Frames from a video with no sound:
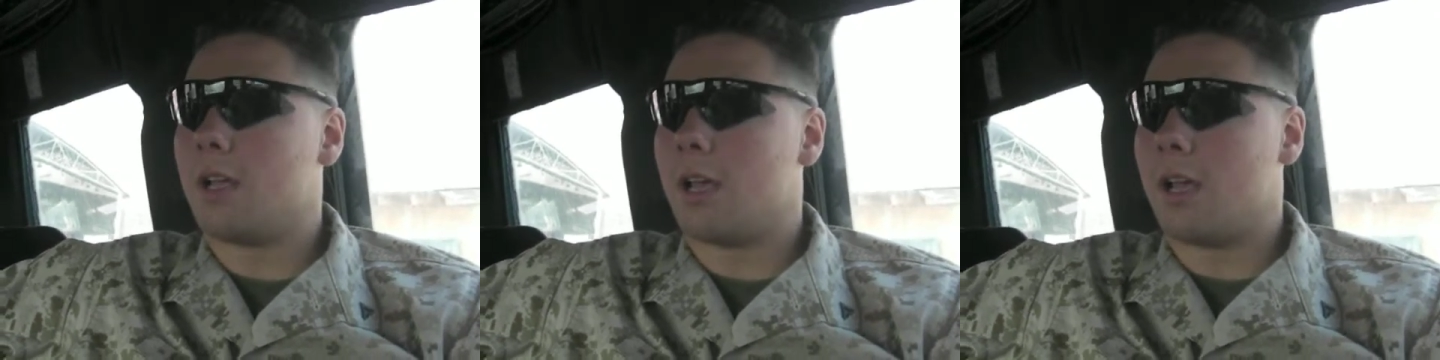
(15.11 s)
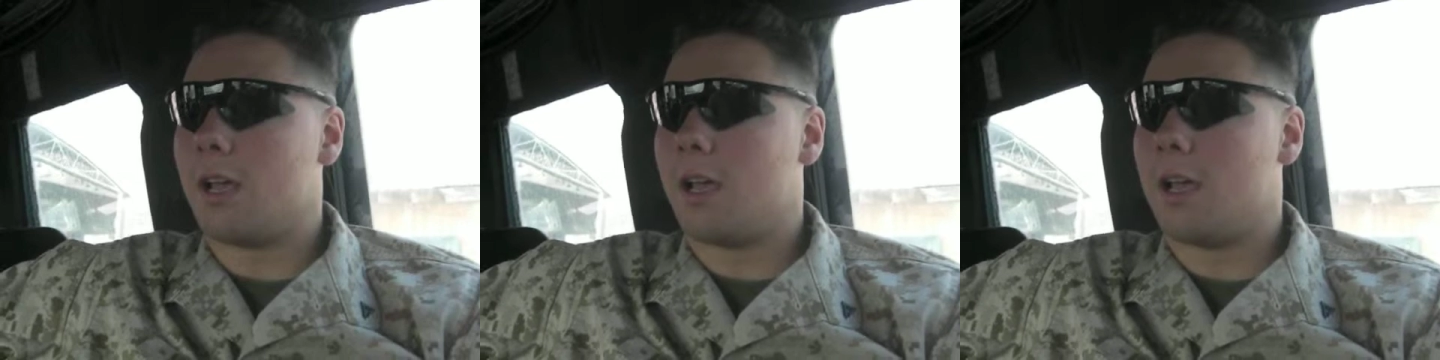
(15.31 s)

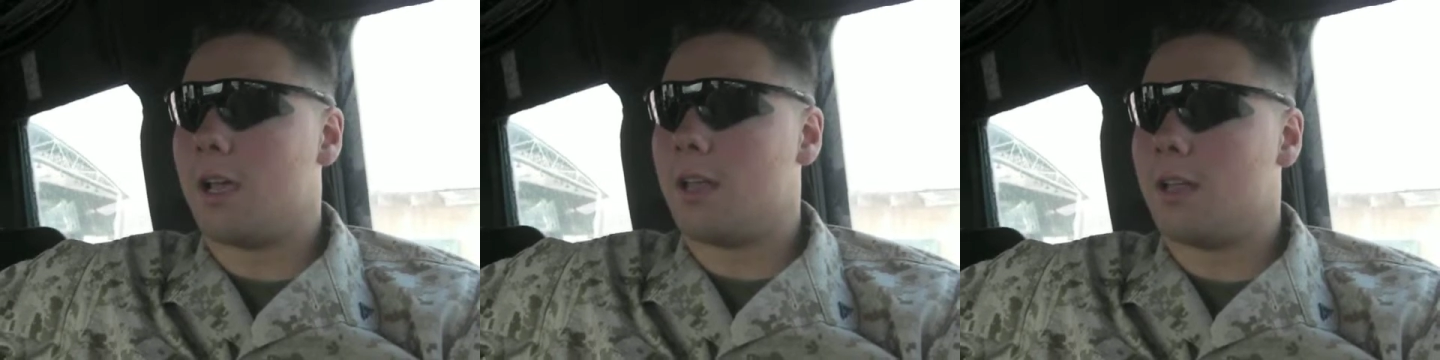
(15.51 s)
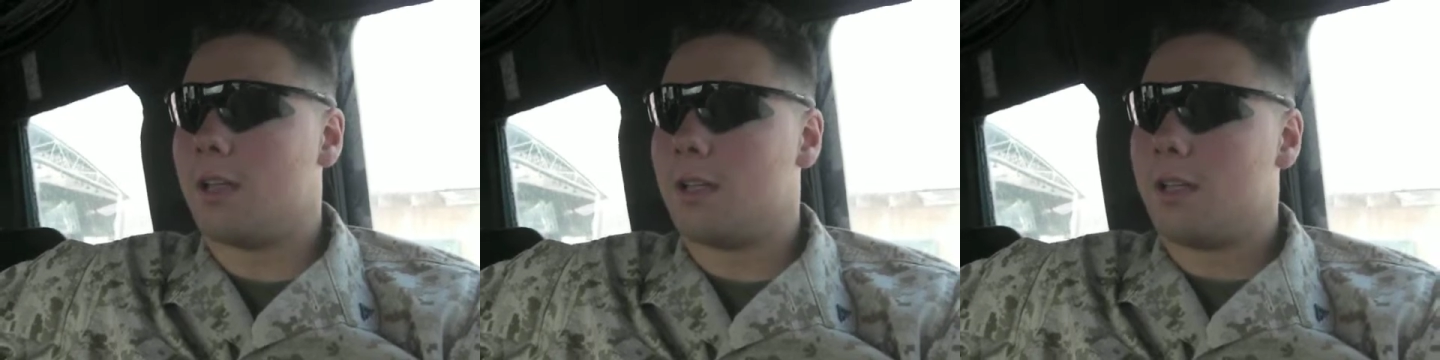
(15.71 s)

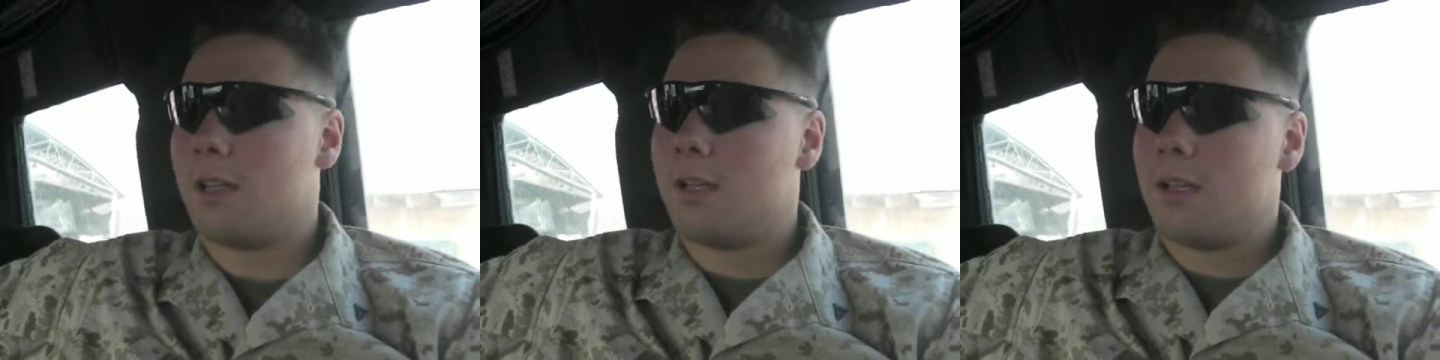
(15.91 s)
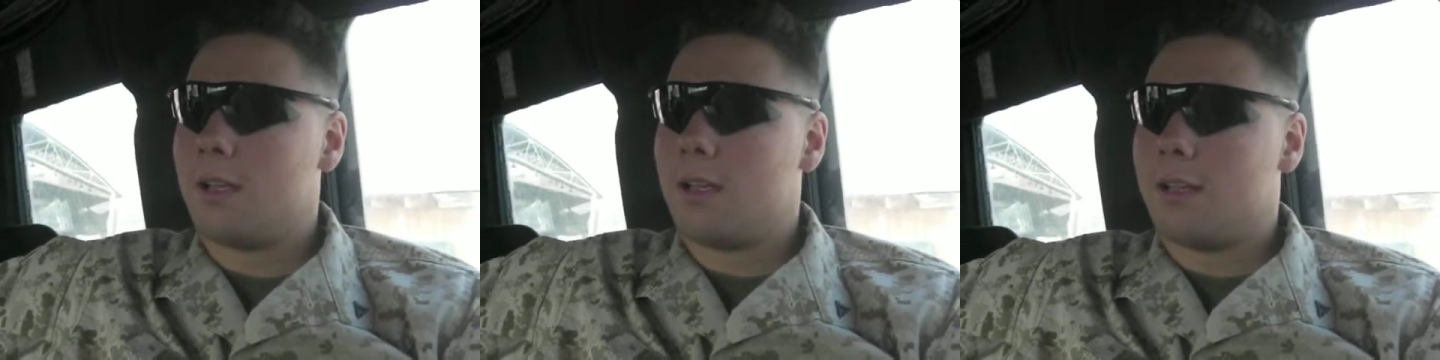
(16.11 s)

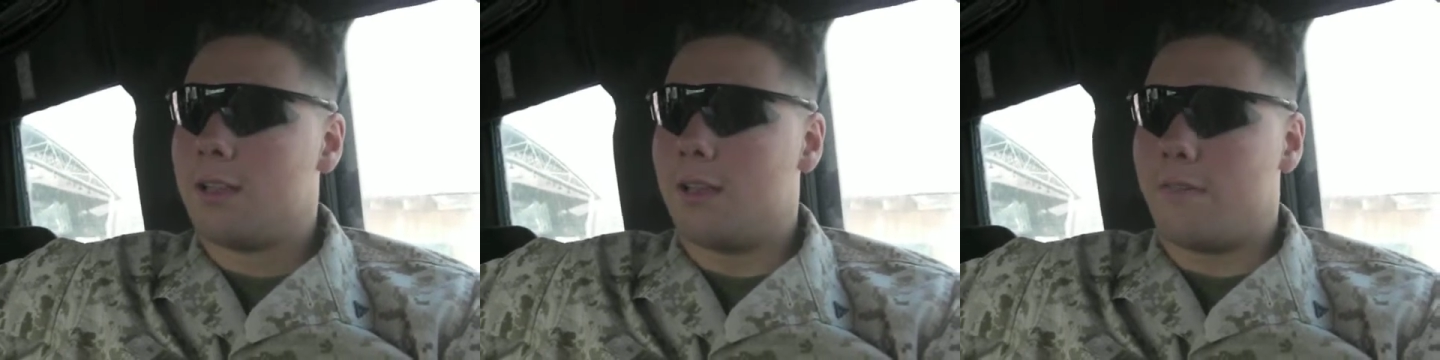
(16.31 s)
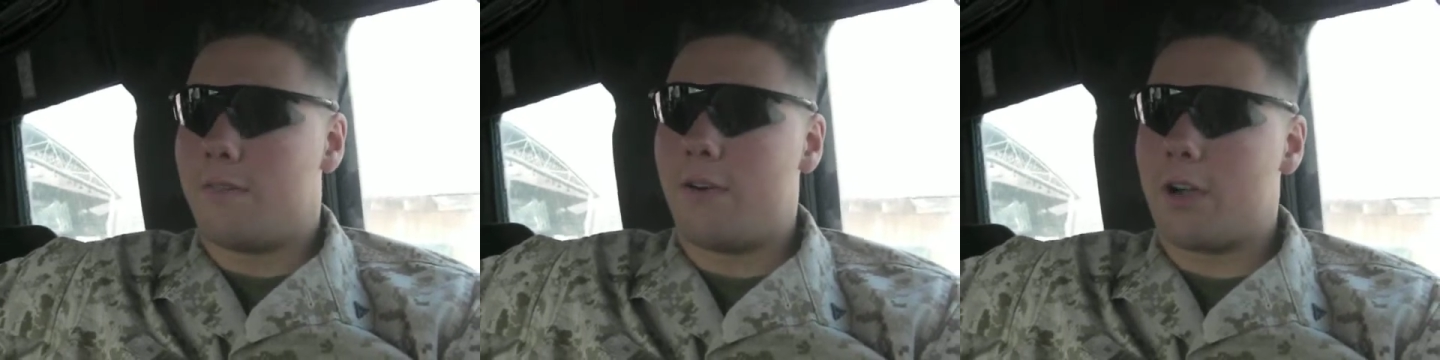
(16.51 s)

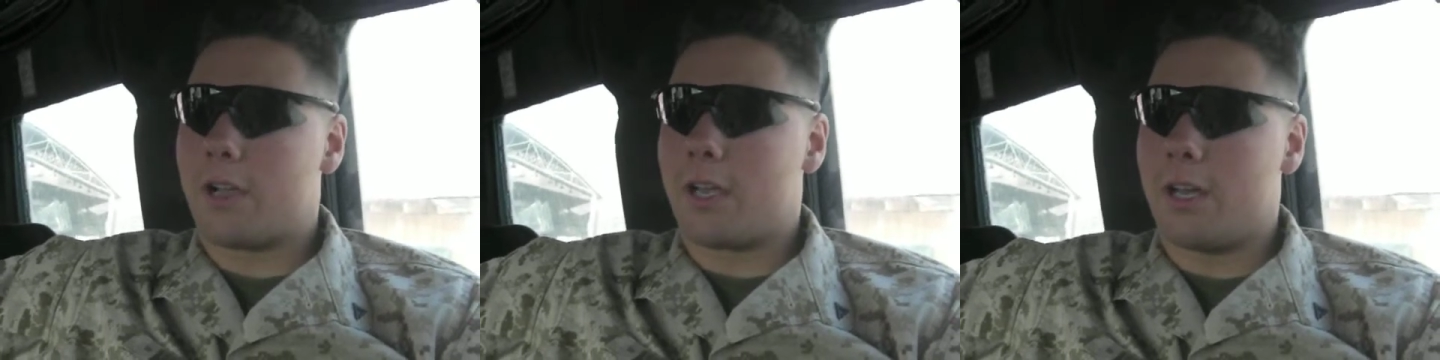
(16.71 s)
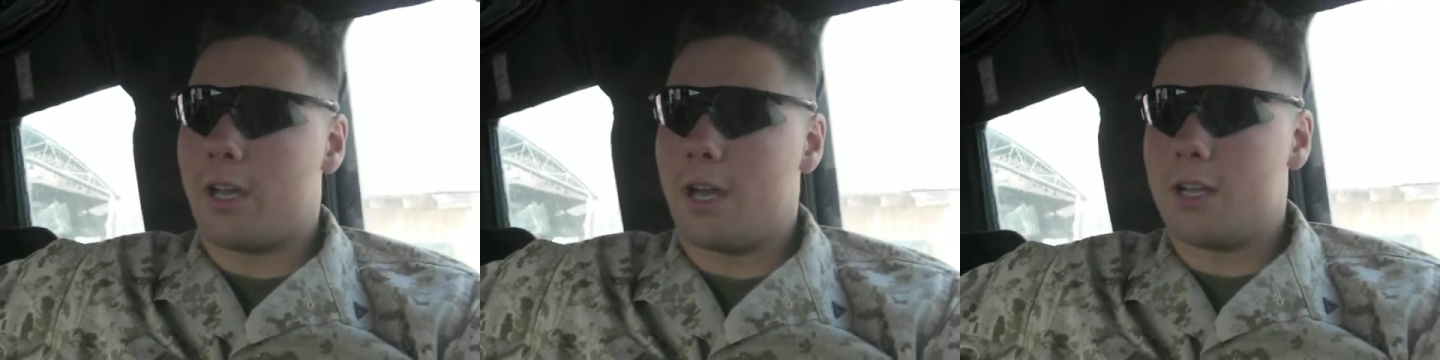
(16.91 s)
And the
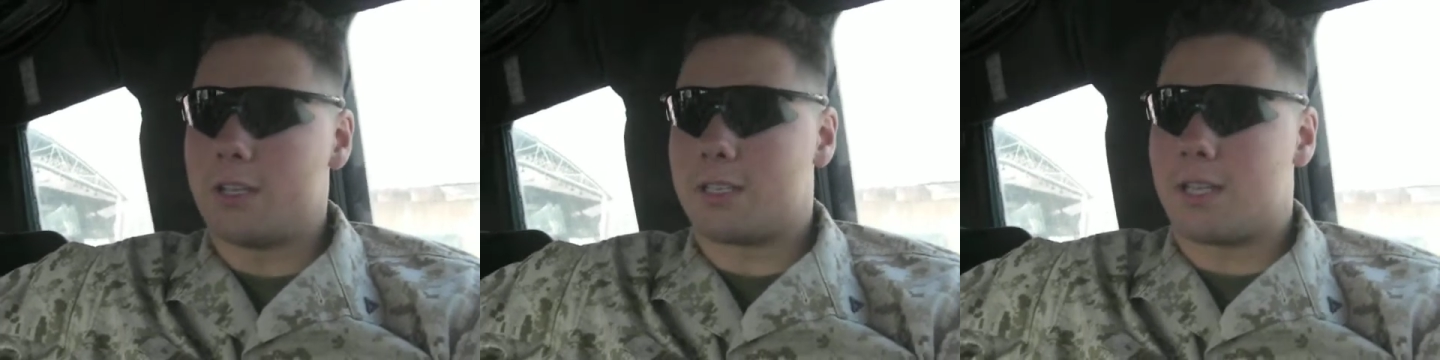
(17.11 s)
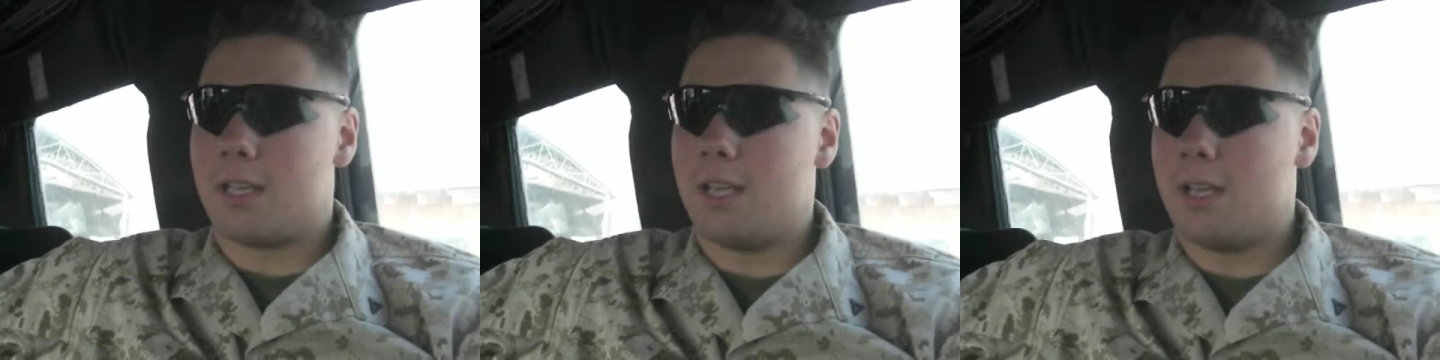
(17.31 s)
fucking
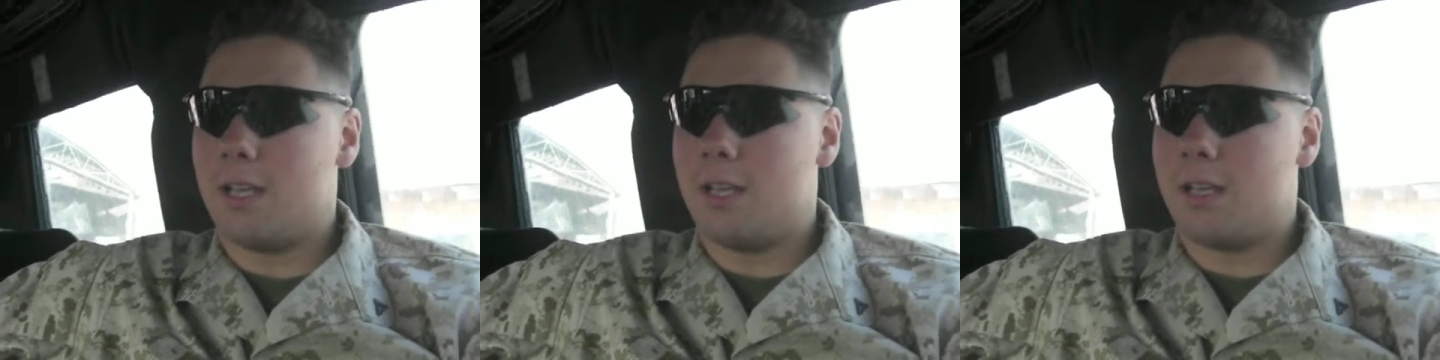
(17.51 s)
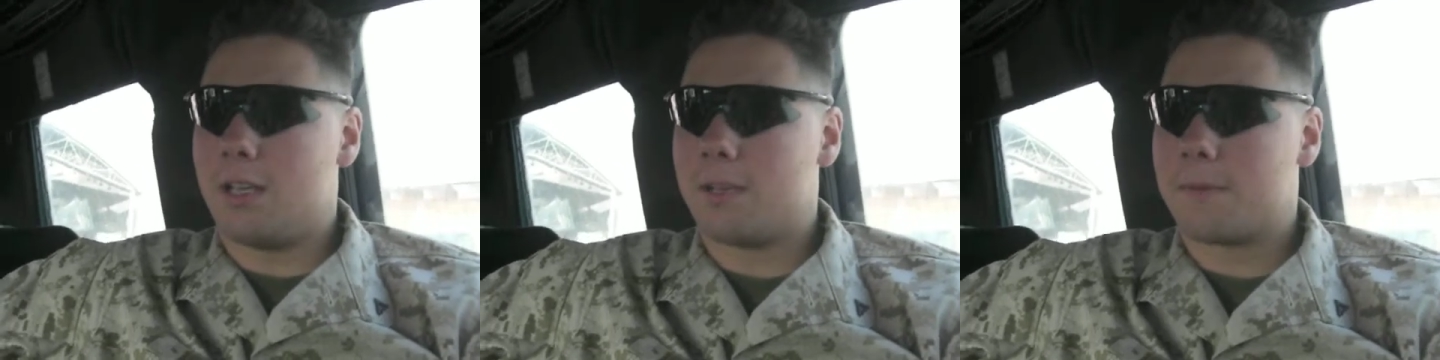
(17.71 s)
Husky